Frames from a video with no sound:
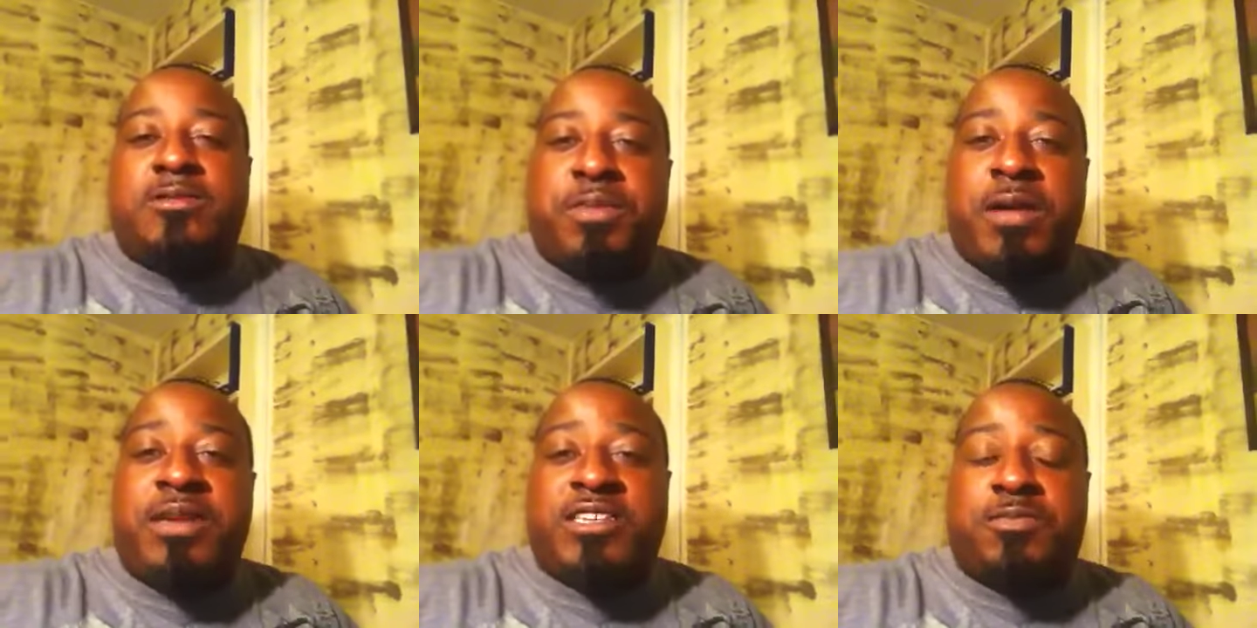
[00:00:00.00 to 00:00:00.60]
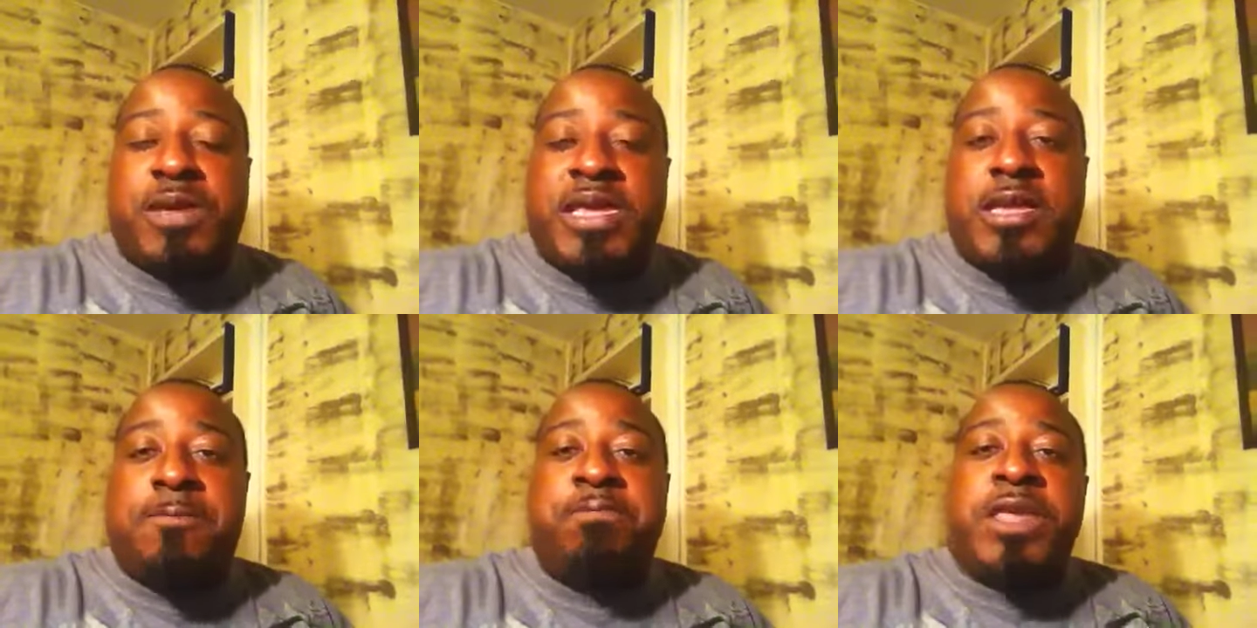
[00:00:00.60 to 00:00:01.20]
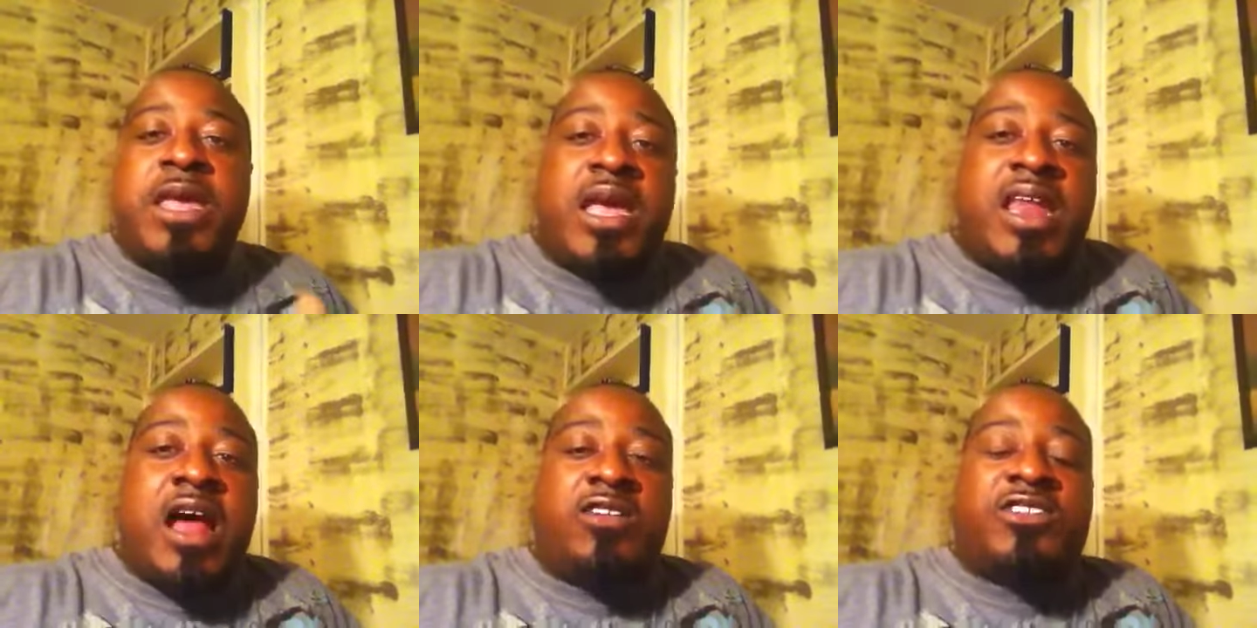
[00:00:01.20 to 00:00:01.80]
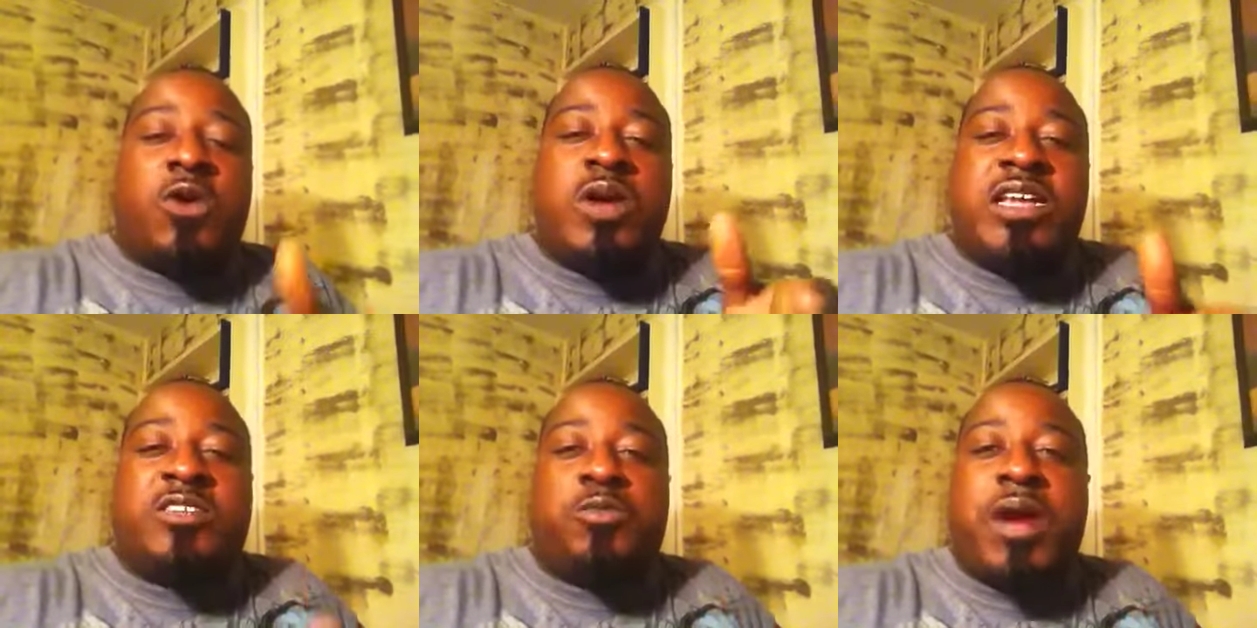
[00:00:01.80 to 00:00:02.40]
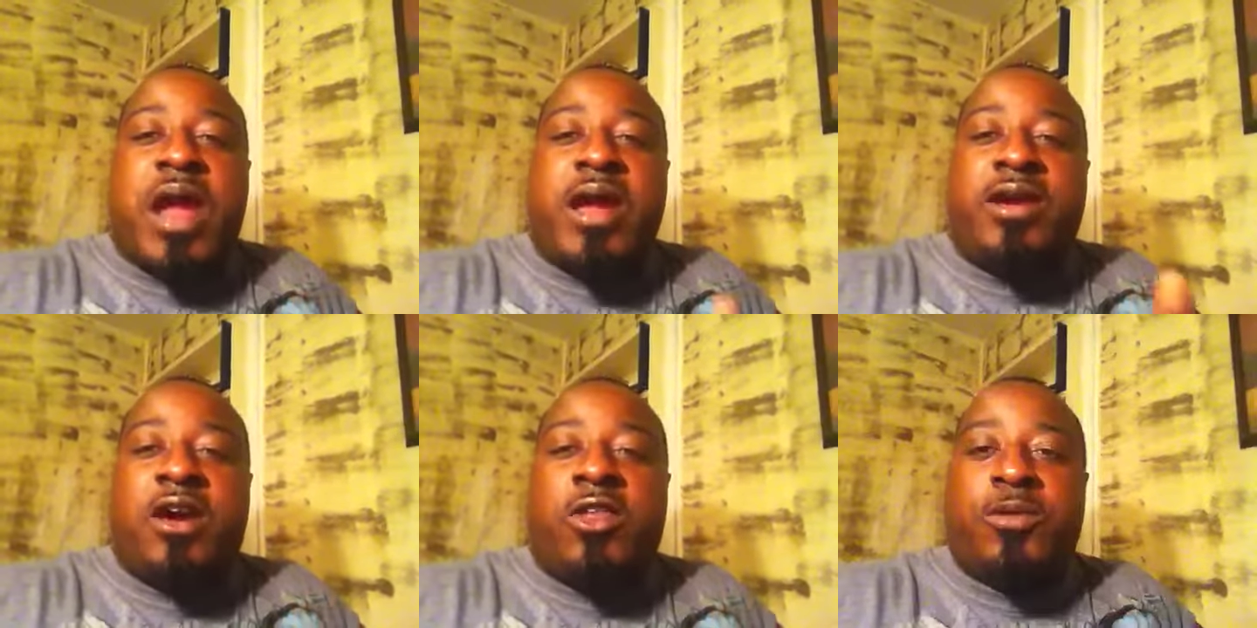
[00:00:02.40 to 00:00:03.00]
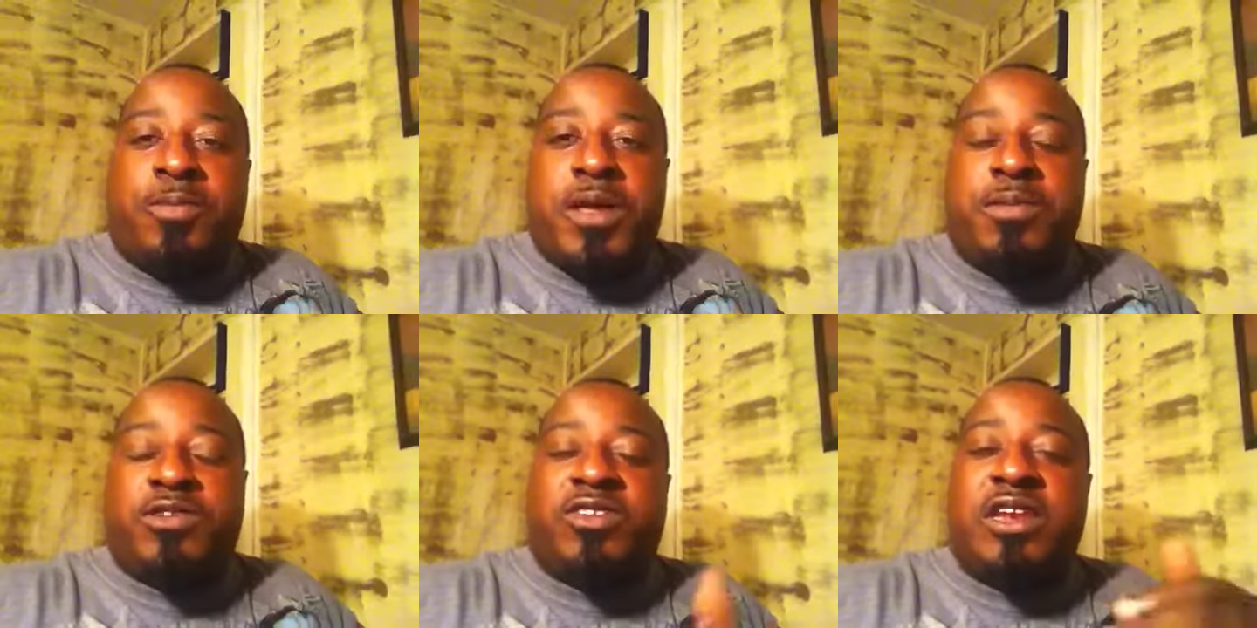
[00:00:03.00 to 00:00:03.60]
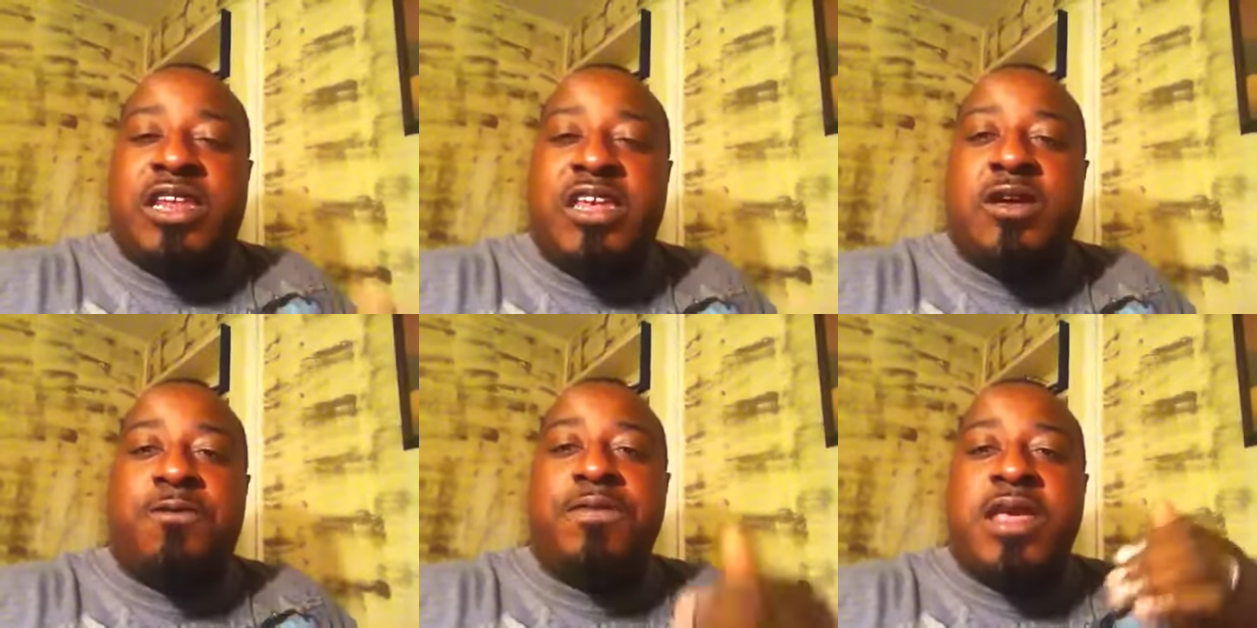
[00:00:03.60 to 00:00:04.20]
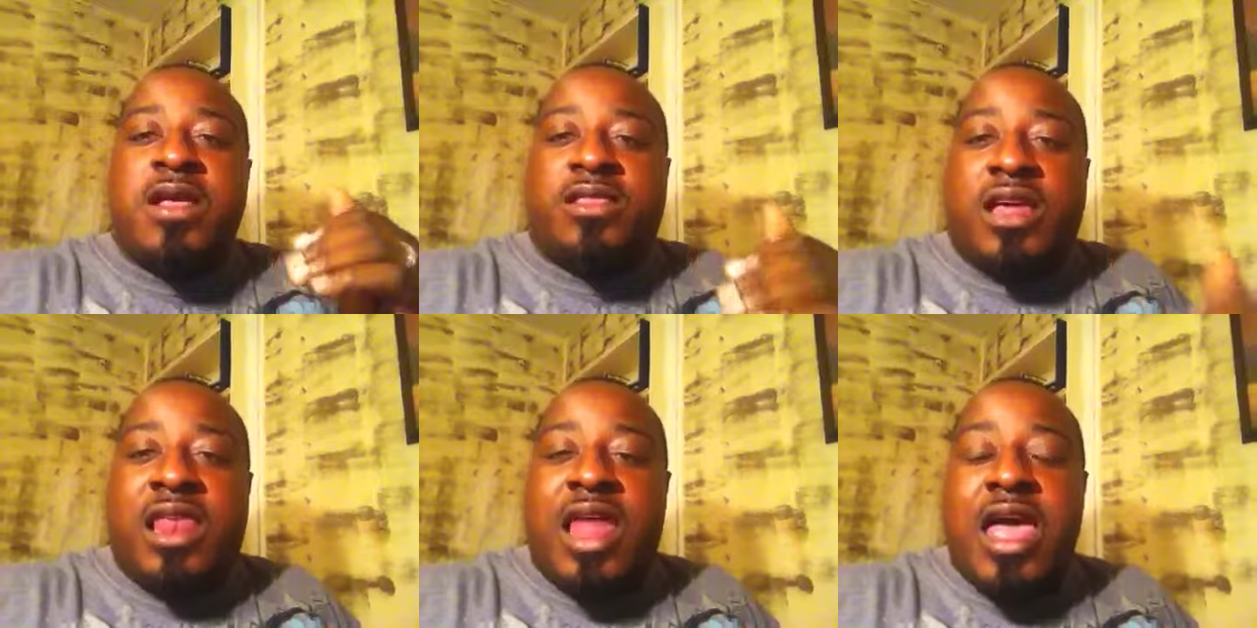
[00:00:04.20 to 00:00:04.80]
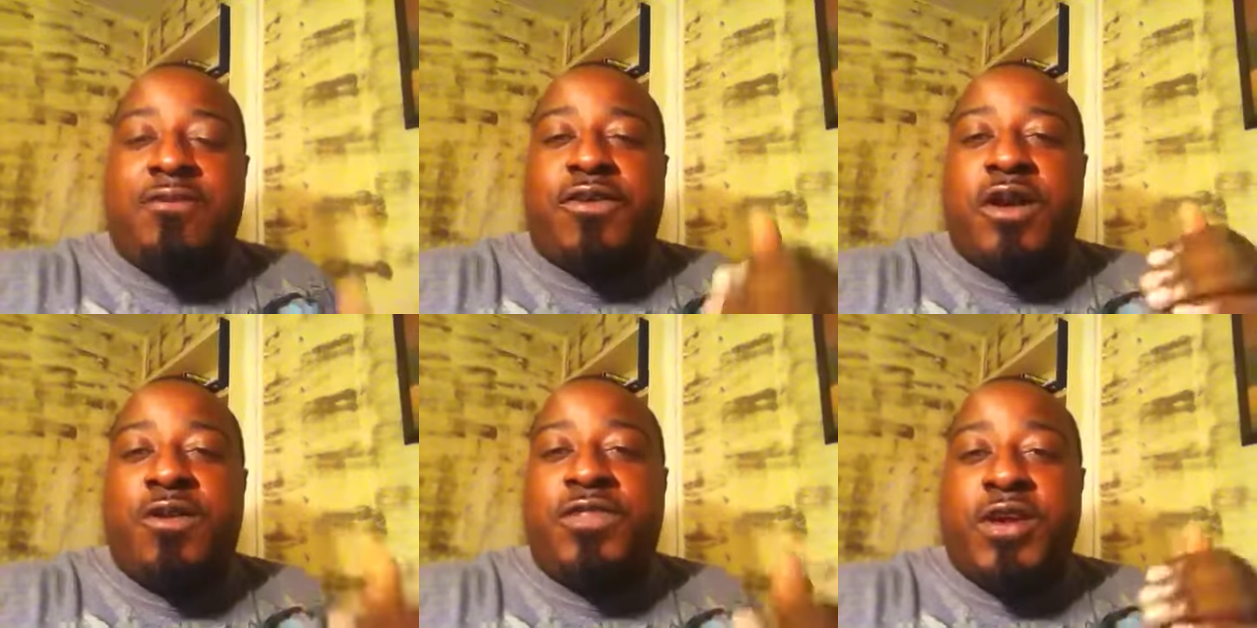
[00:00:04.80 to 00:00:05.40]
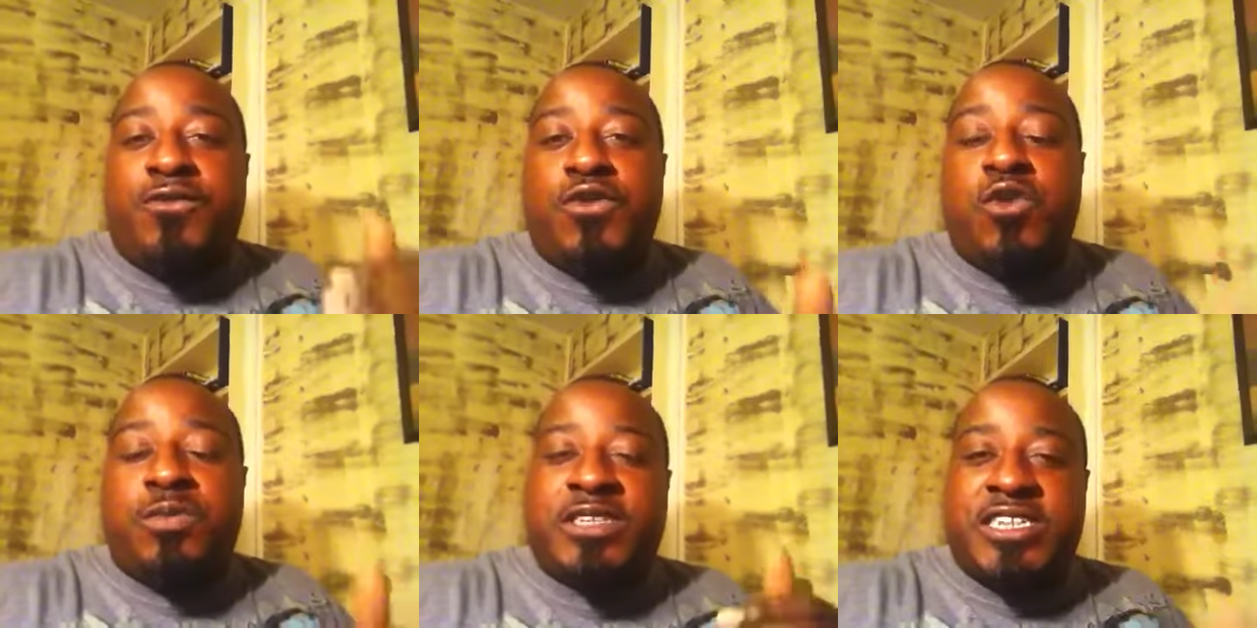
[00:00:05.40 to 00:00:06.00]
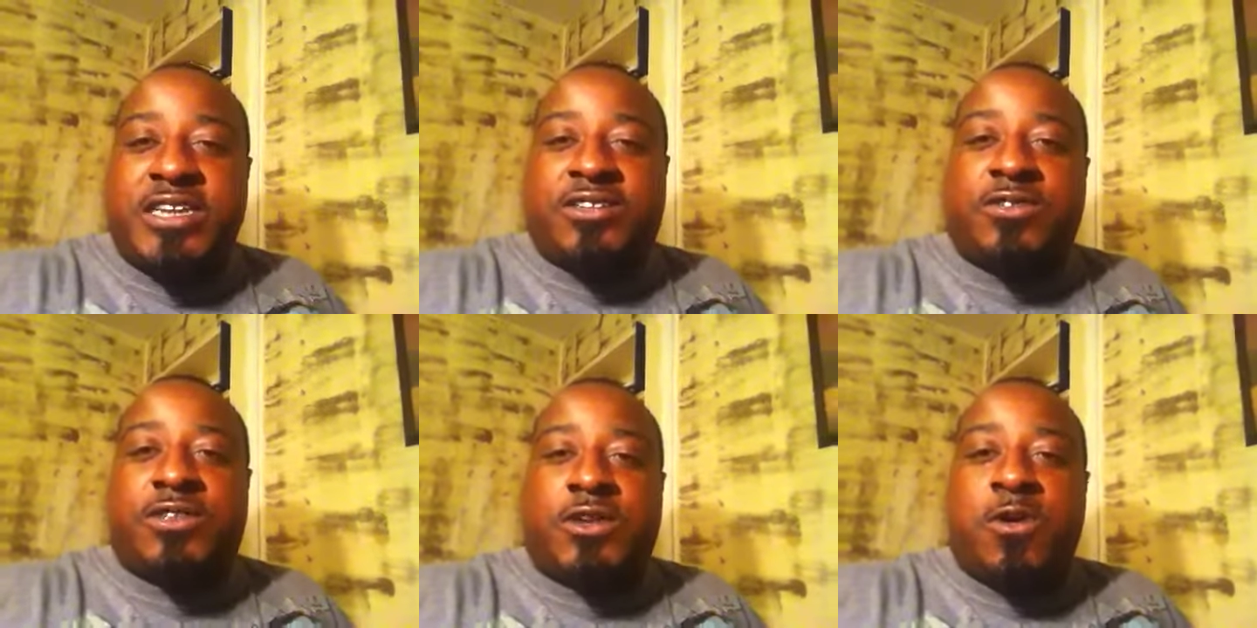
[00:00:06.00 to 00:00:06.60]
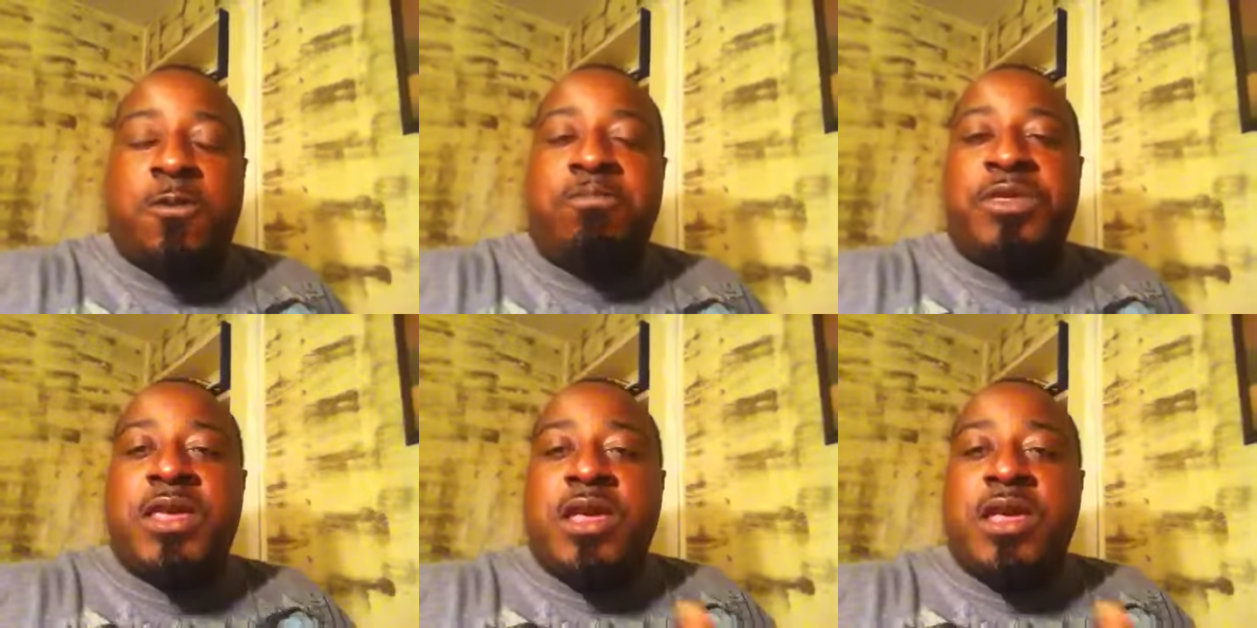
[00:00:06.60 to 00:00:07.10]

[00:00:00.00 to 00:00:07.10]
public speaking, and also inspiring other people to live the life of their full potential. So